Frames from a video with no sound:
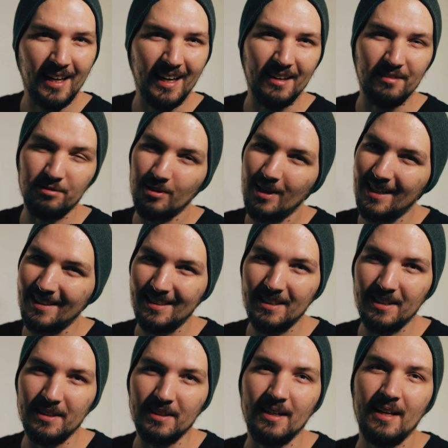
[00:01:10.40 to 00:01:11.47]
I have right
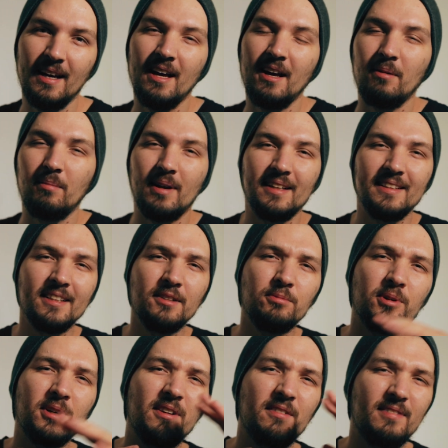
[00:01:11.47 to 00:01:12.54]
here, but I didn't
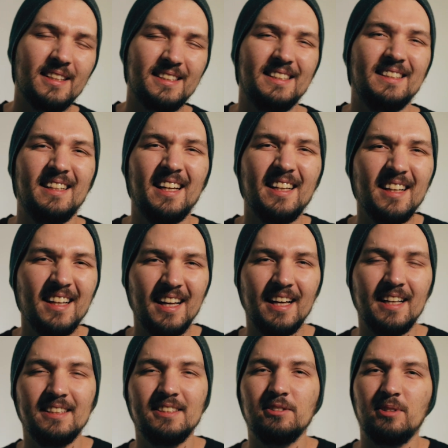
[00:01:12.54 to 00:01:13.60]
want to invest in another
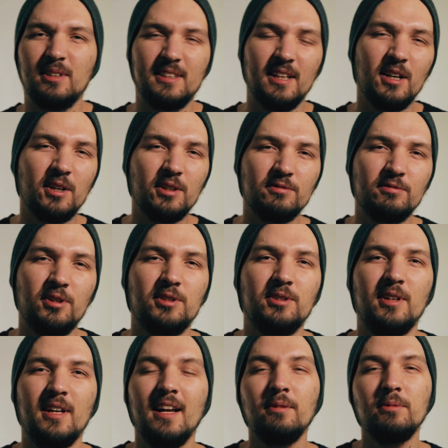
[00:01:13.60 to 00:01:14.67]
lens or a
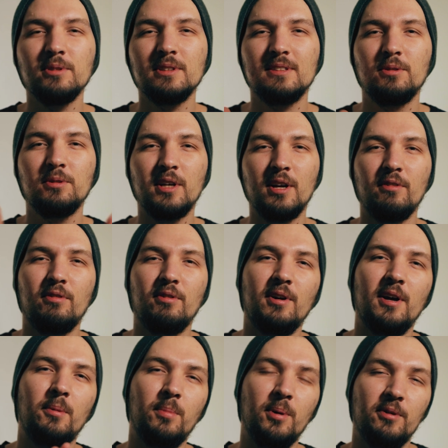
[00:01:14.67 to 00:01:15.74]
teleconverter, and I was looking
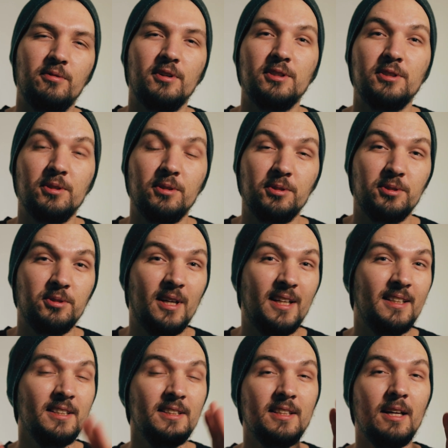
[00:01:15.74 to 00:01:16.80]
for a perfect solution.
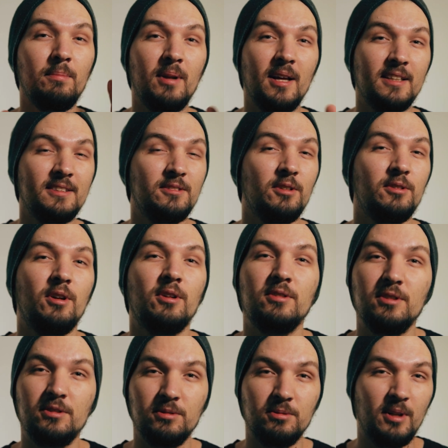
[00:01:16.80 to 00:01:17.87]
And this applies not
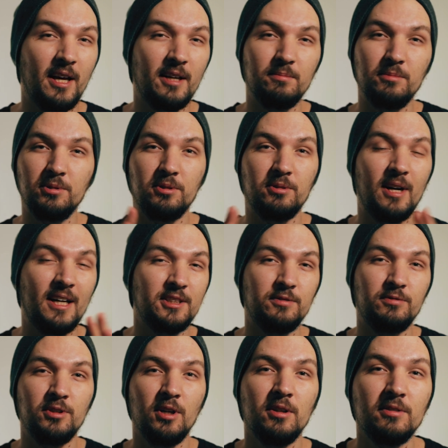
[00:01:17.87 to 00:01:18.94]
only to like moon or
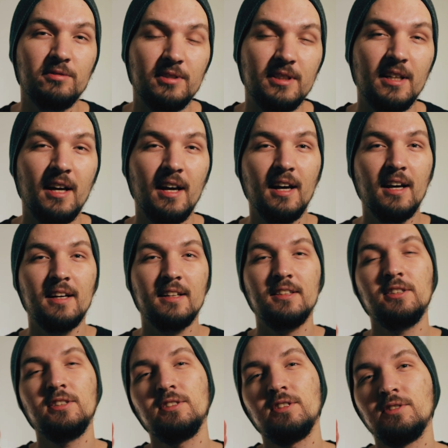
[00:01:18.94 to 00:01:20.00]
astrophotography,
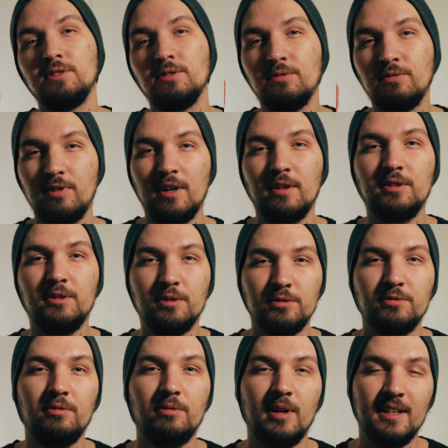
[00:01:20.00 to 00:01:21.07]
this is also very
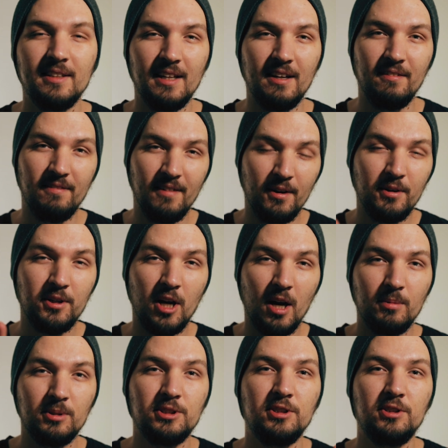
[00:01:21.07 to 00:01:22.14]
useful and a very
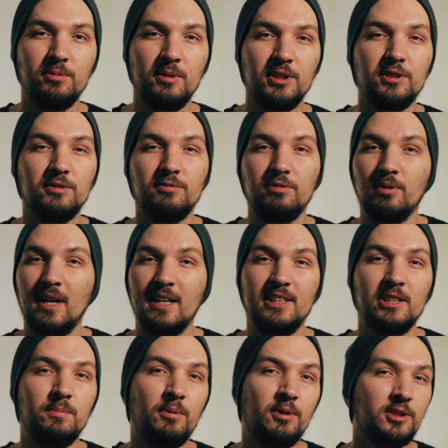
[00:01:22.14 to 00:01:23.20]
common situation for like
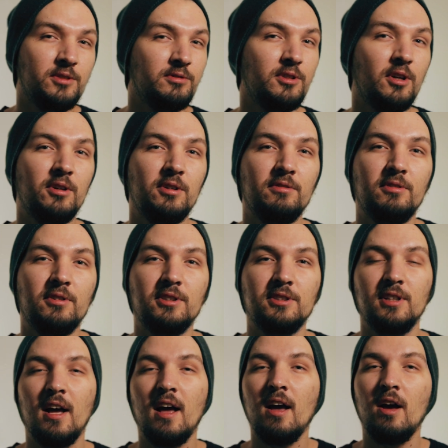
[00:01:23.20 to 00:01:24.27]
sports
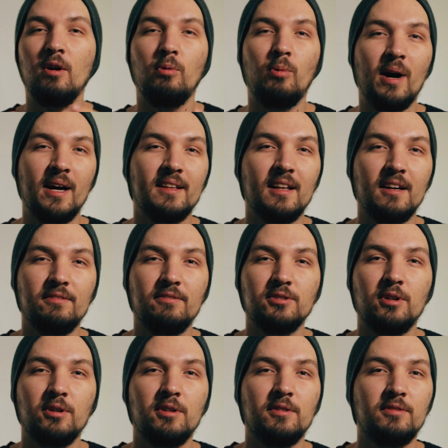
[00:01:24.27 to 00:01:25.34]
photographers, wildlife
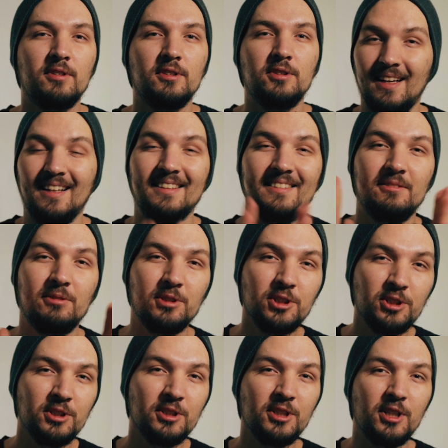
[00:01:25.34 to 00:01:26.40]
photographers. And
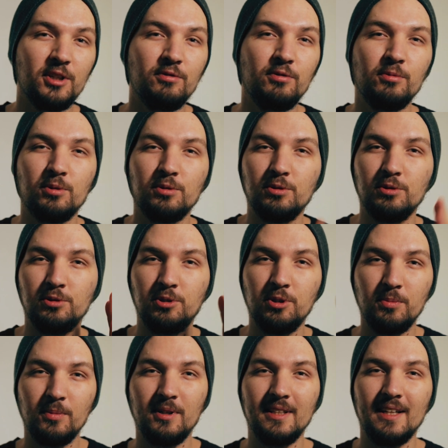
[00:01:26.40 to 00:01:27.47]
traditionally, if you want to
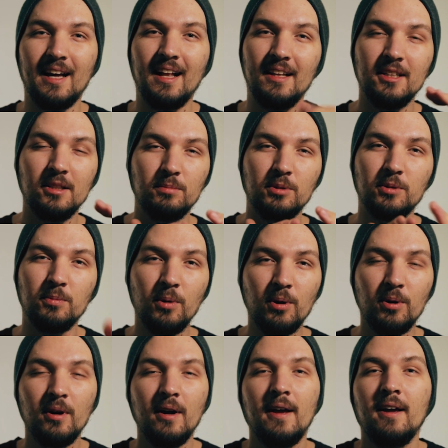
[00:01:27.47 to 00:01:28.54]
zoom in a little bit
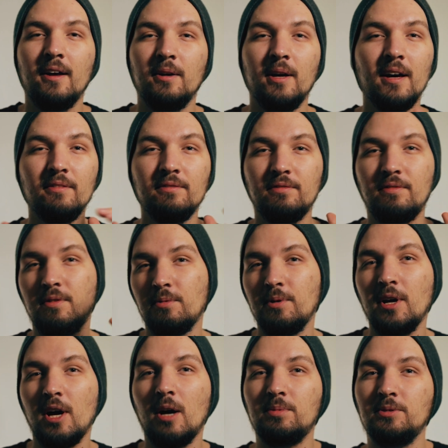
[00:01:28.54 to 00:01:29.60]
more, you have
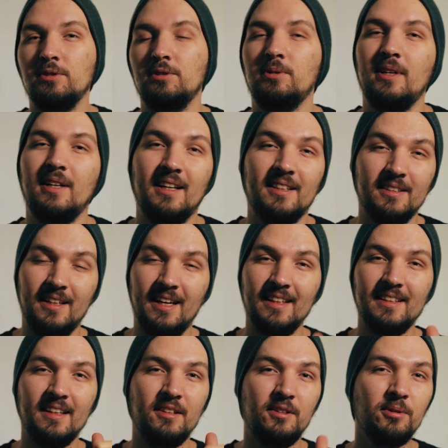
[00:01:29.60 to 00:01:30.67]
three options. You can either
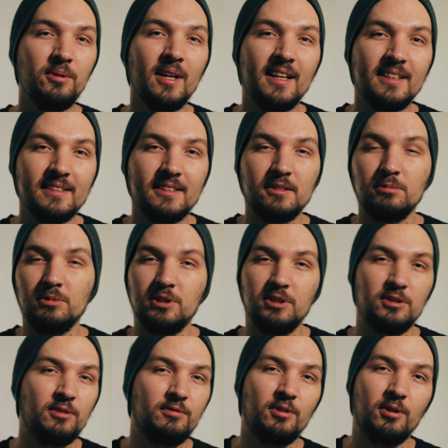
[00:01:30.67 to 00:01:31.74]
get a new lens, which
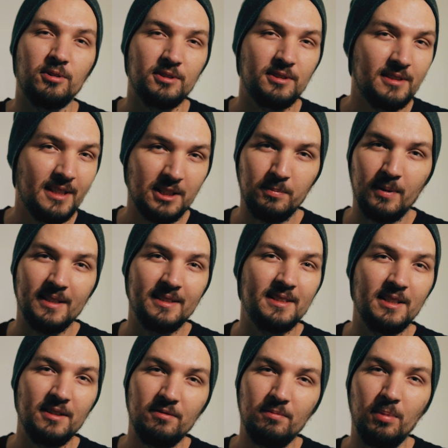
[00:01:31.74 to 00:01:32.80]
is of course
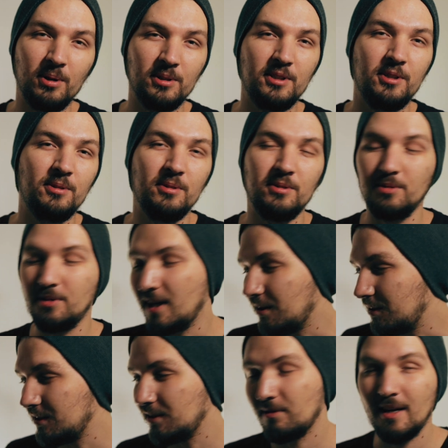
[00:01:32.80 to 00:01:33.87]
expensive, bulky, you need to
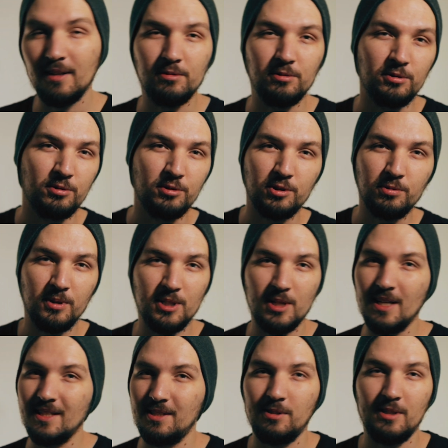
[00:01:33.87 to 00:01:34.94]
carry it around, you need to switch
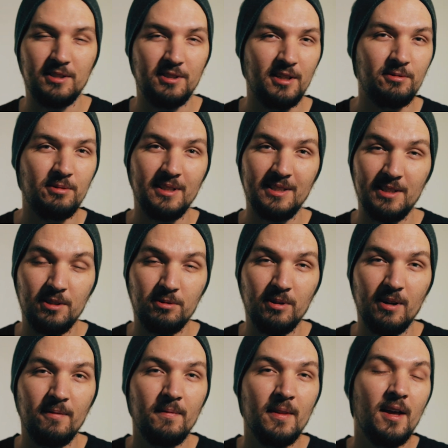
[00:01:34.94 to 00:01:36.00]
lenses, etc.,
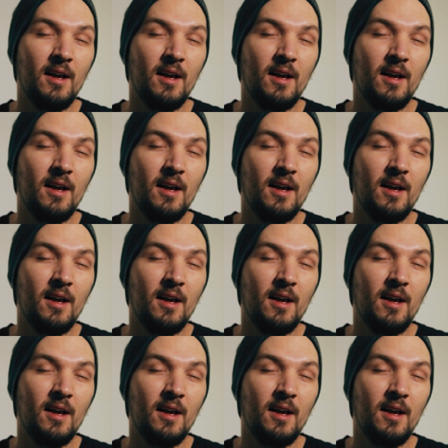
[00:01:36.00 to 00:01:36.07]
etc.